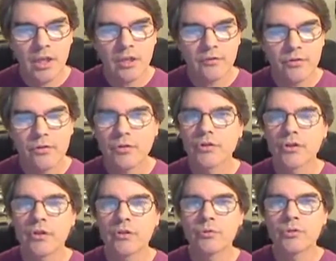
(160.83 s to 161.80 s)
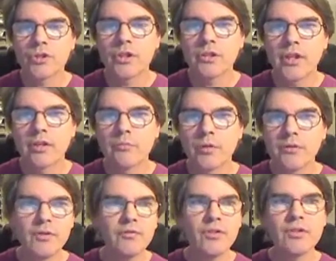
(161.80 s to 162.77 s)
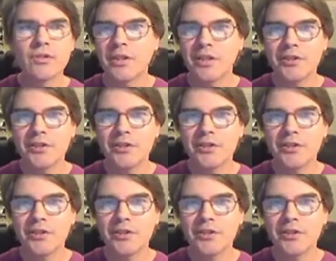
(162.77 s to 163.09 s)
a few years ago that was shut down by 15 state